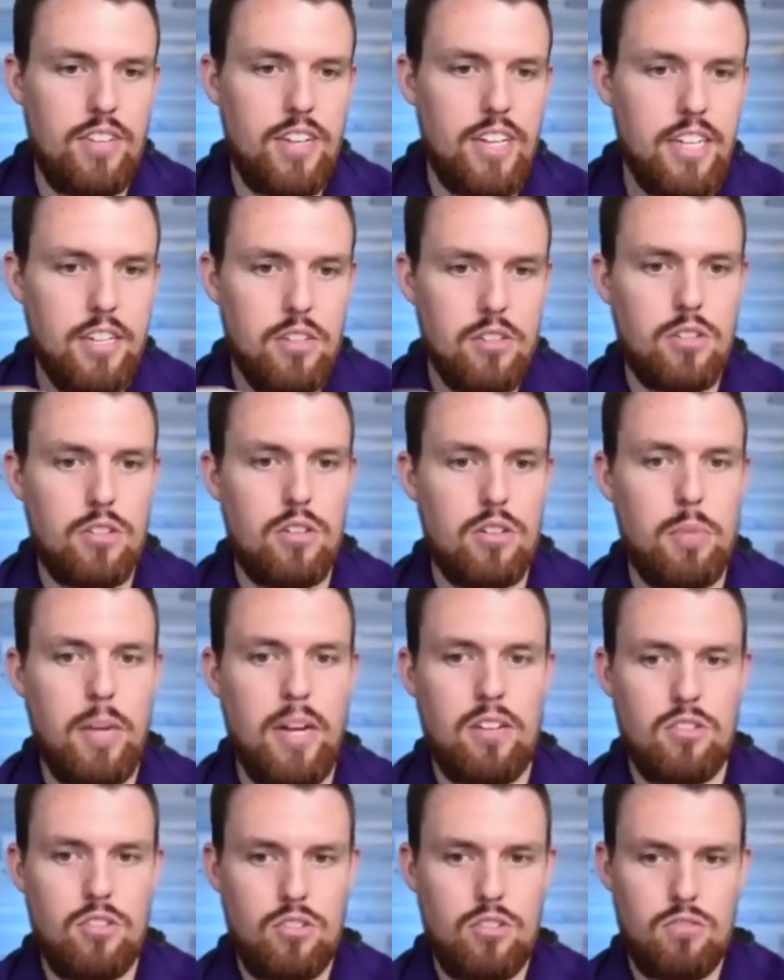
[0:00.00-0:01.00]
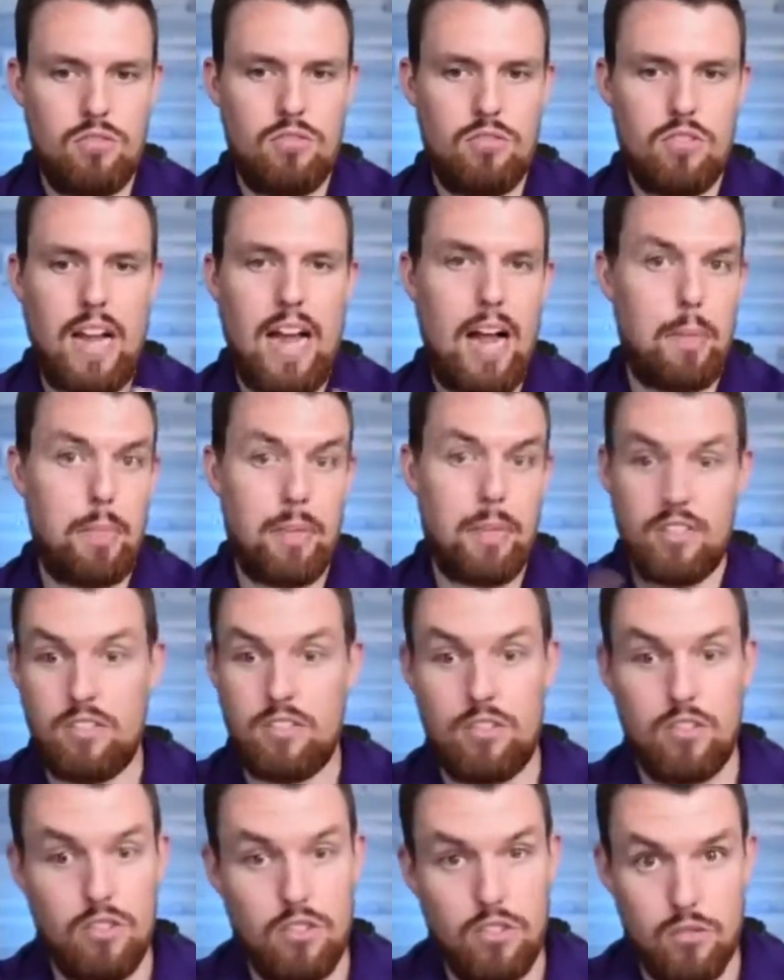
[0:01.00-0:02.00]
videos that are about topics
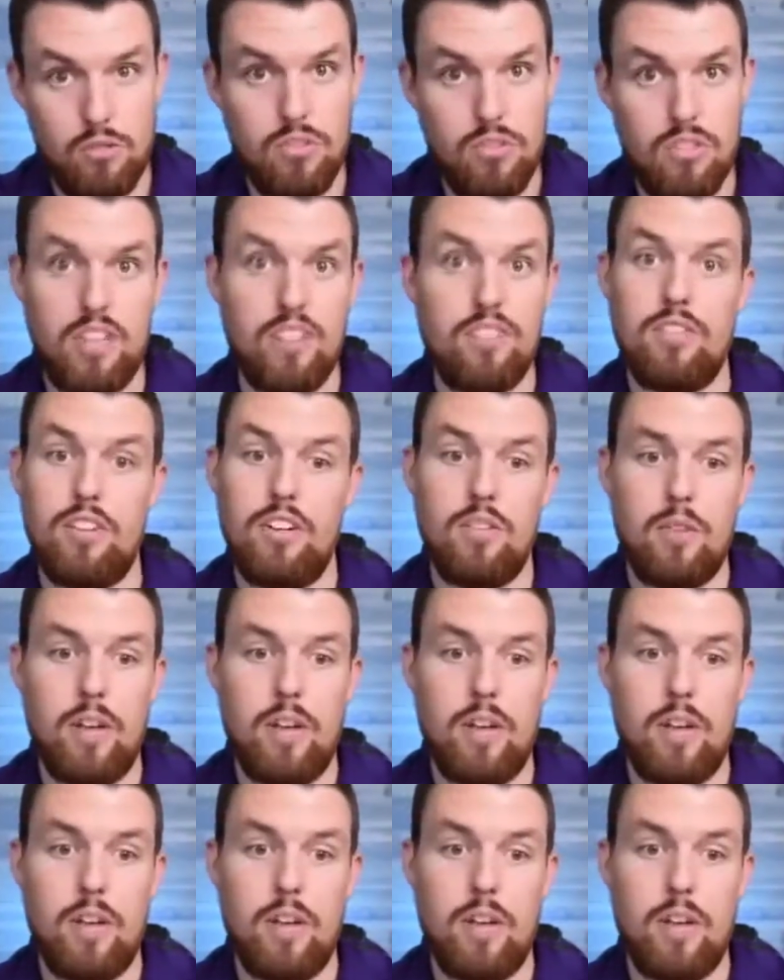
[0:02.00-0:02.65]
that are too different